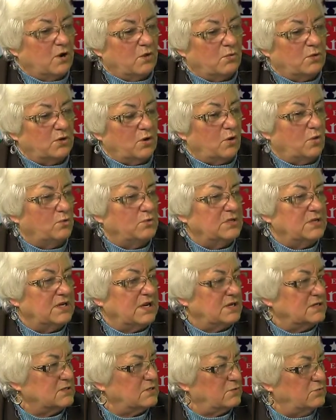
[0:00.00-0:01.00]
We owned the
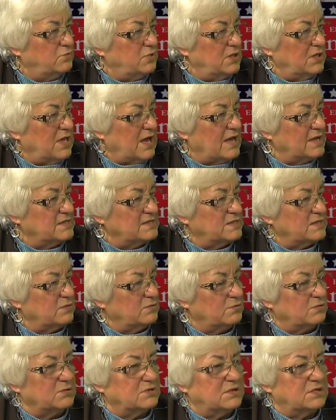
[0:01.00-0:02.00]
next 3 lots. There
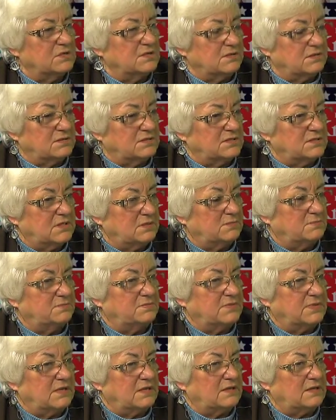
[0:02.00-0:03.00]
were some
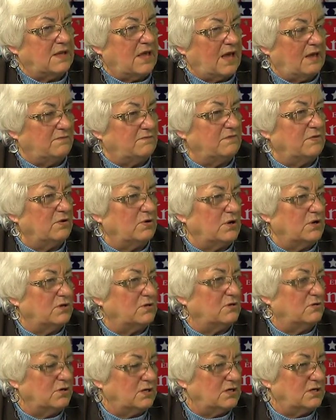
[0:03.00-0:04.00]
not very
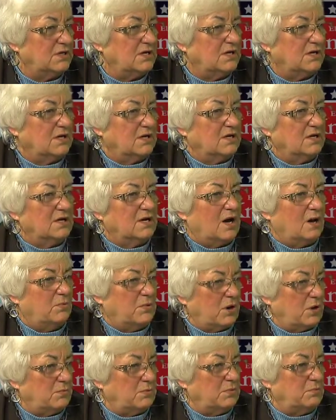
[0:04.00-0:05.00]
good
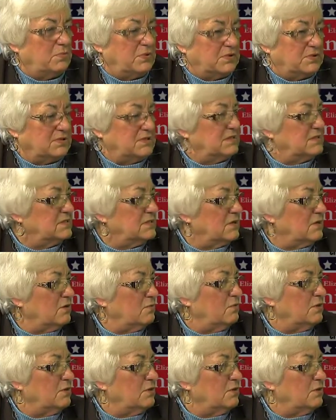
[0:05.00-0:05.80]
apartment buildings there.